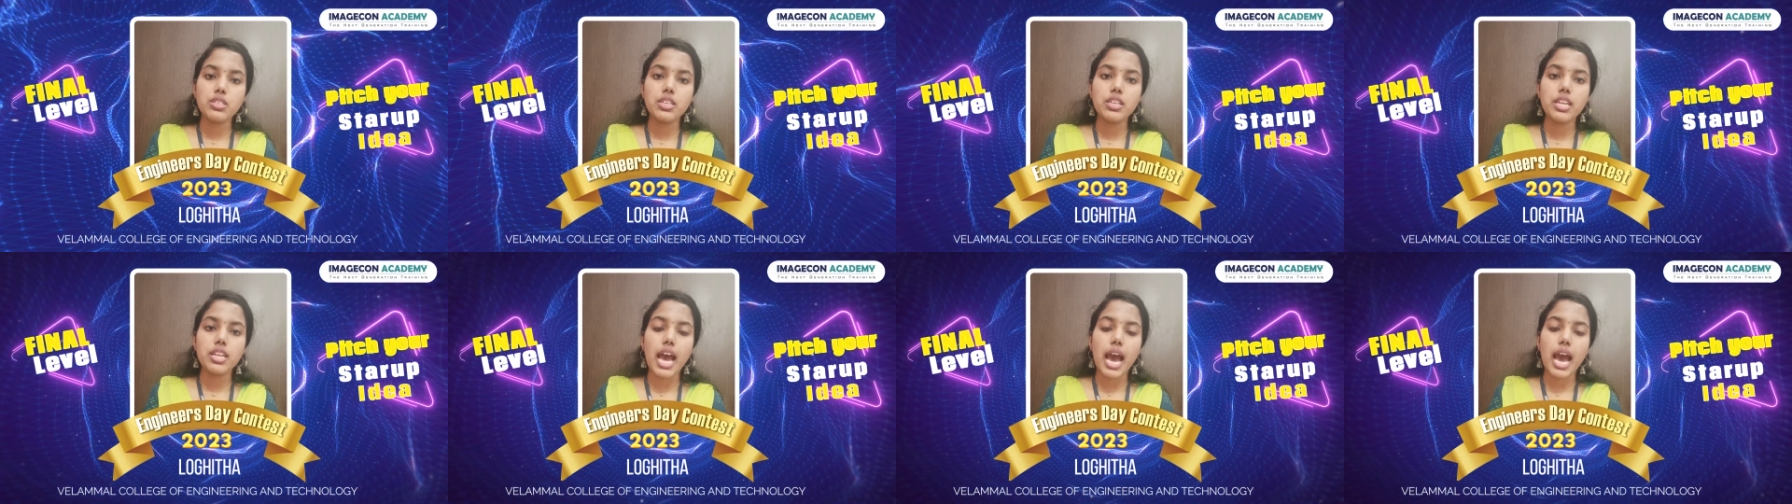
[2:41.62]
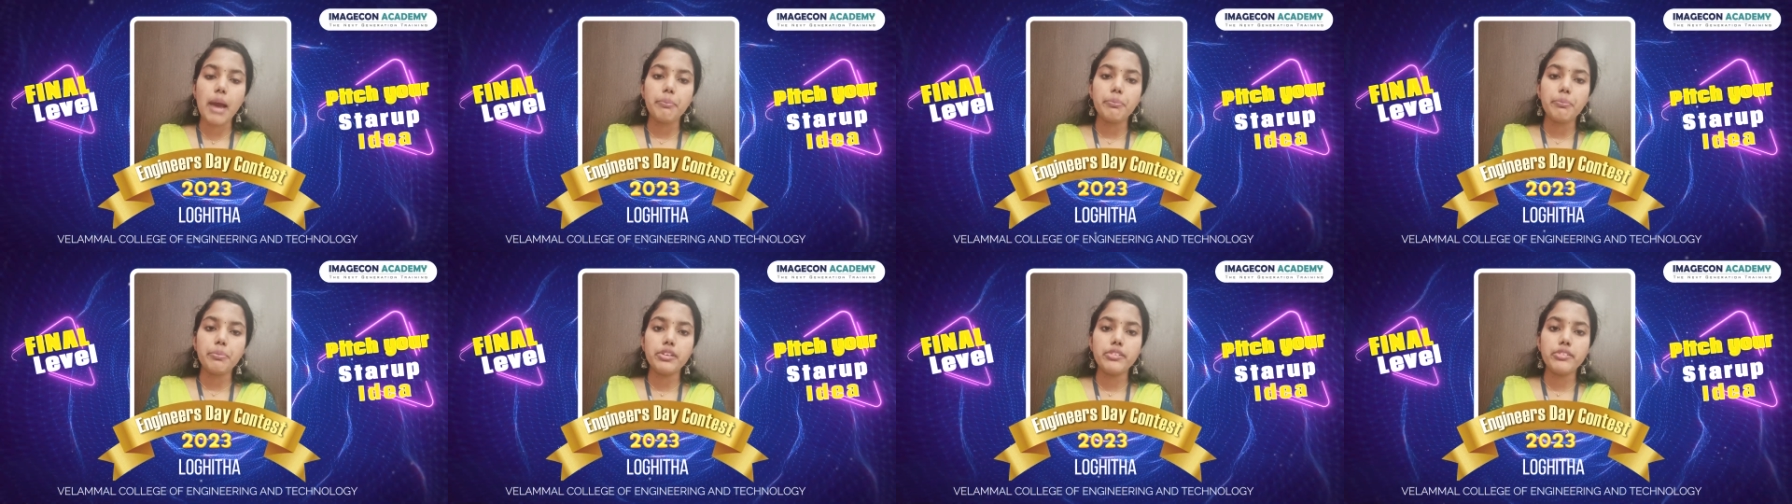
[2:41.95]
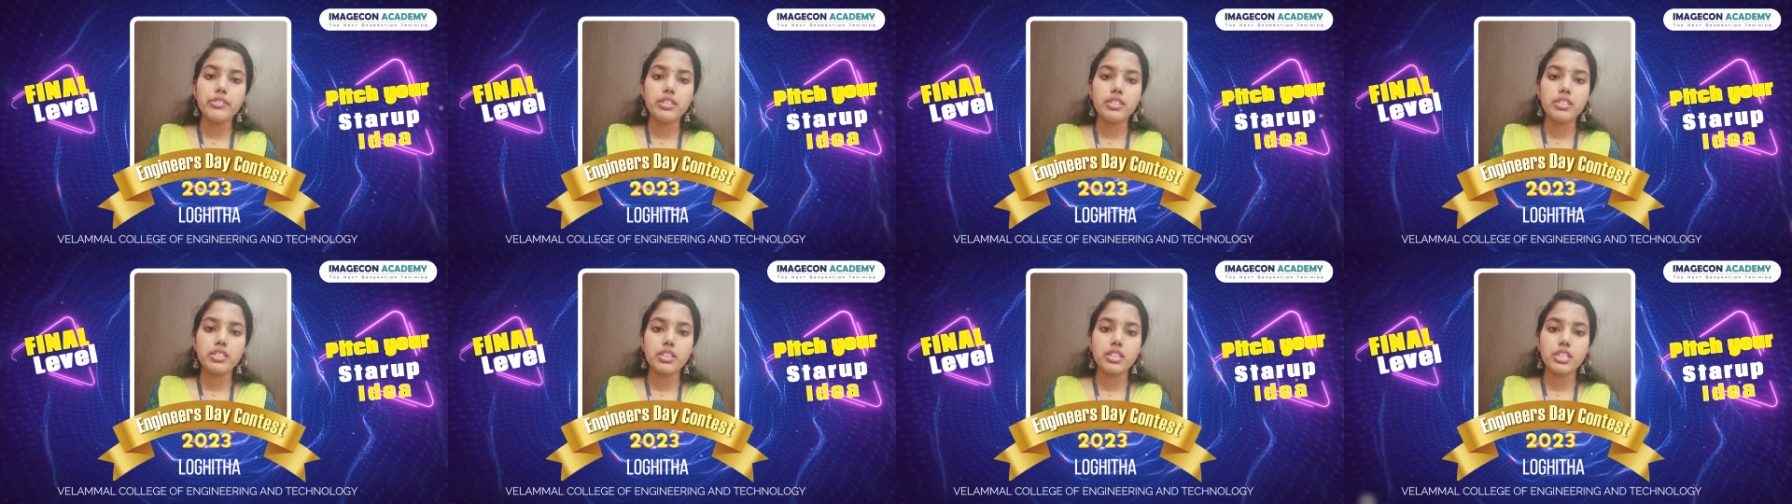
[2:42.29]
in Apple
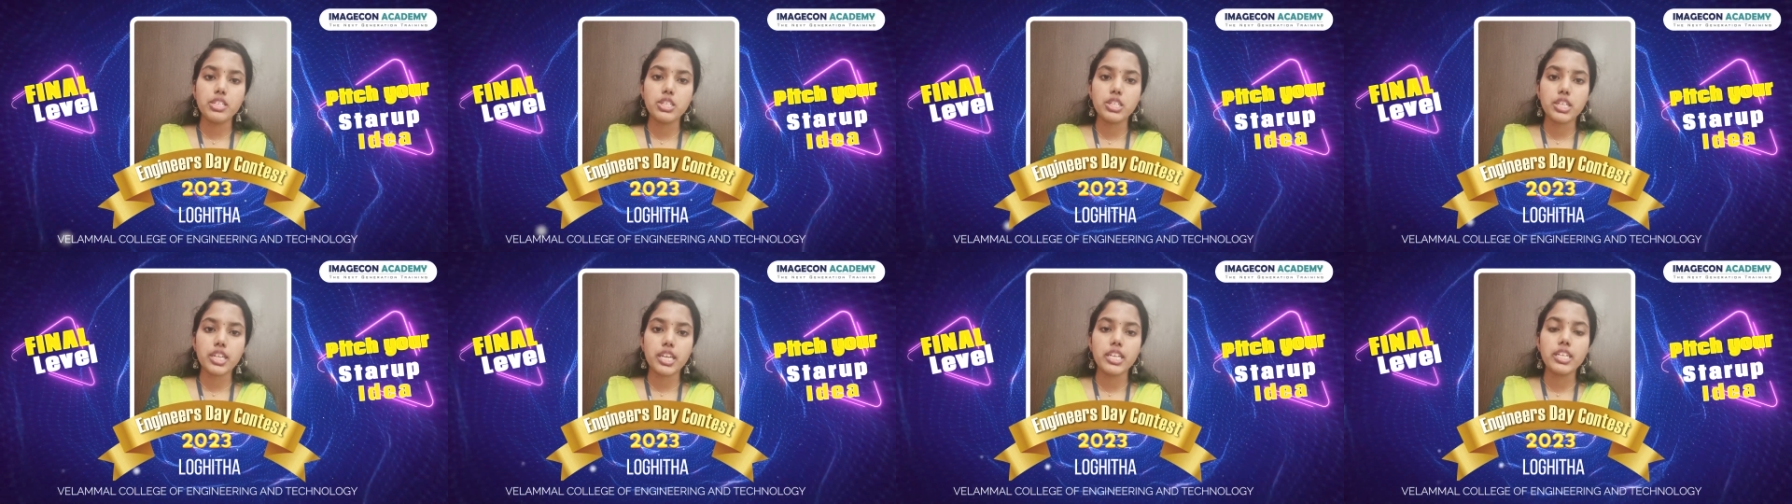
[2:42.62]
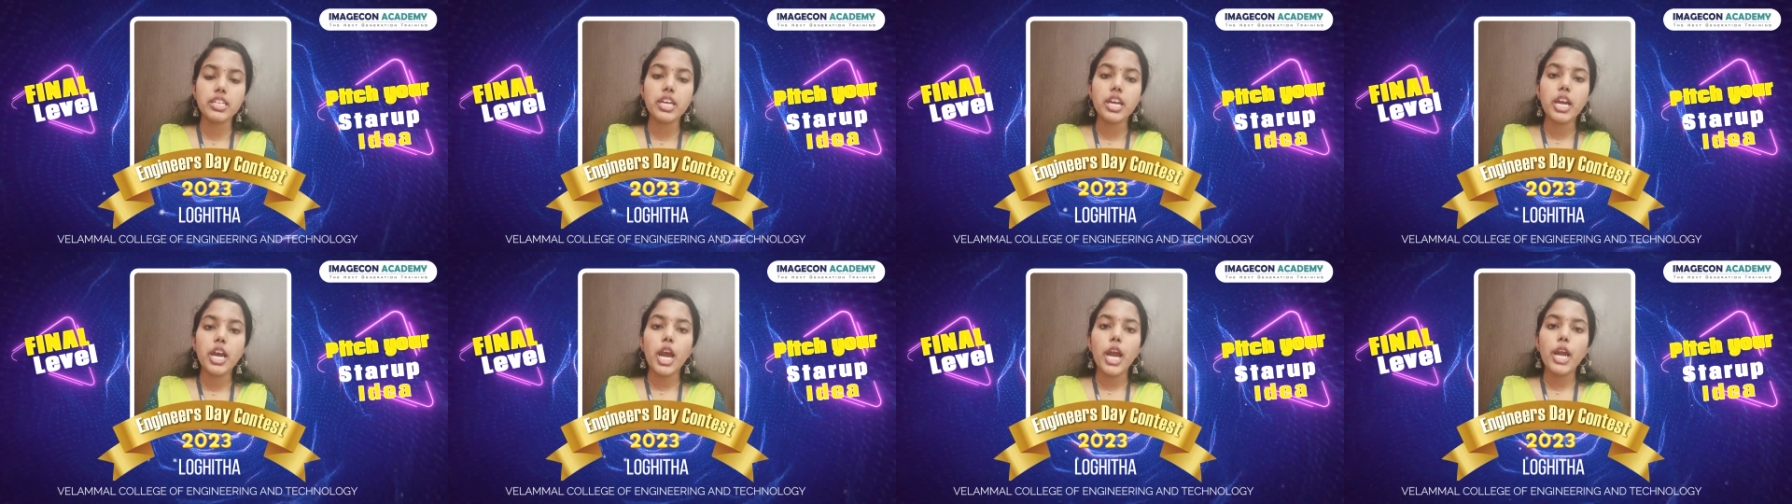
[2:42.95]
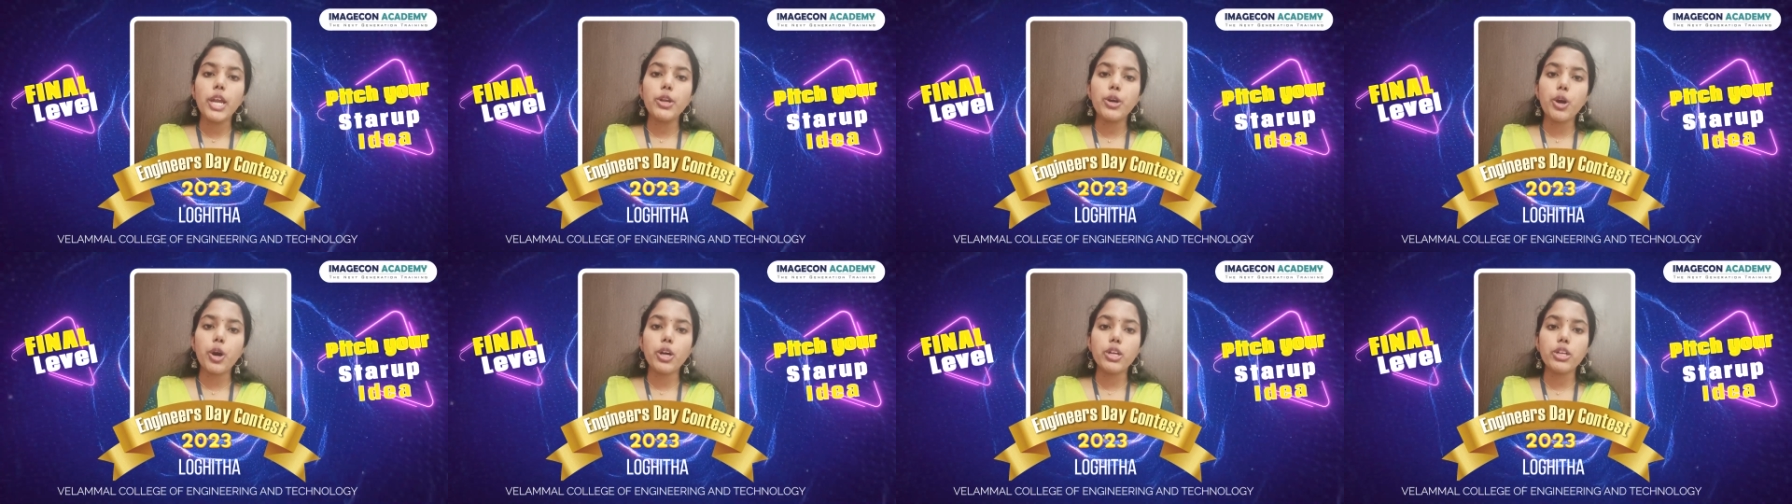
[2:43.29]
Research Kit in
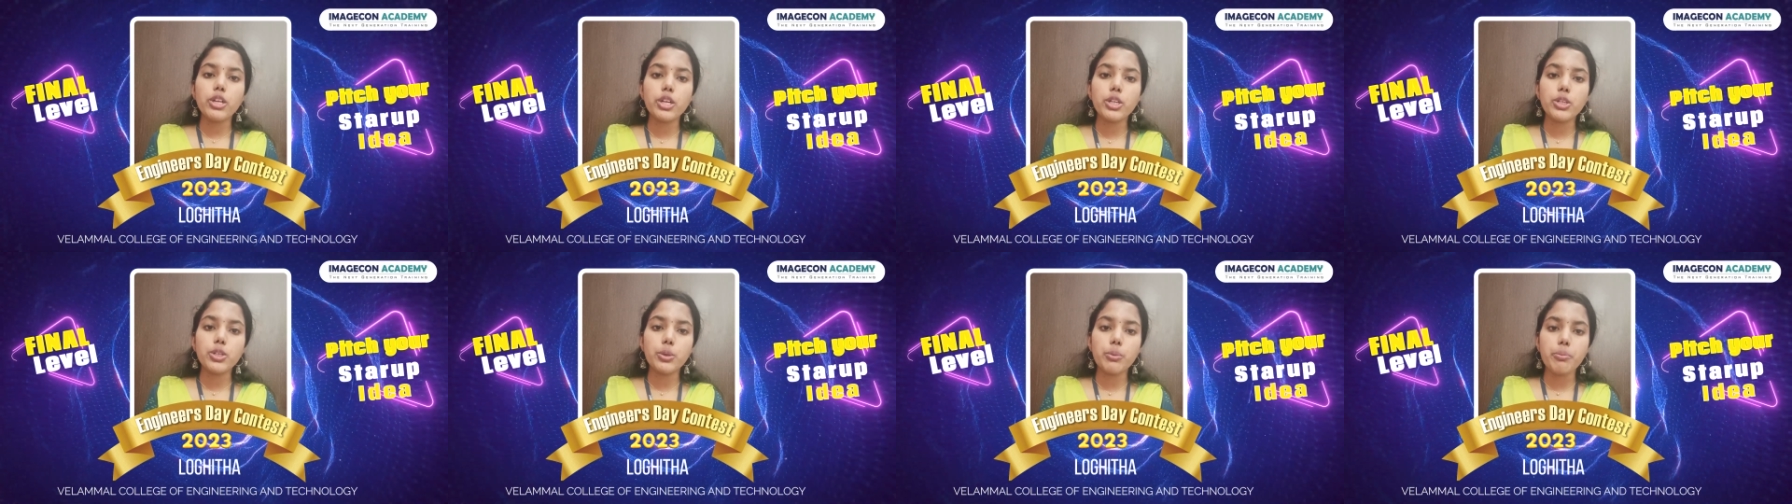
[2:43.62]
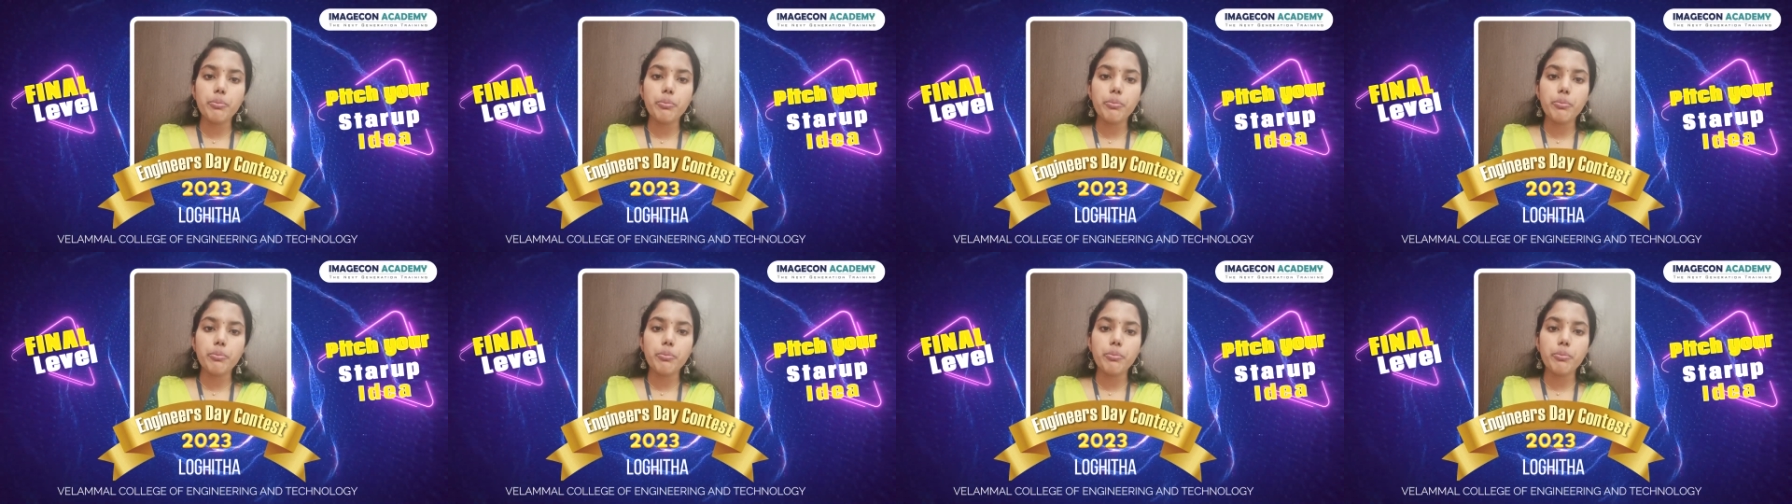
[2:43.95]
order to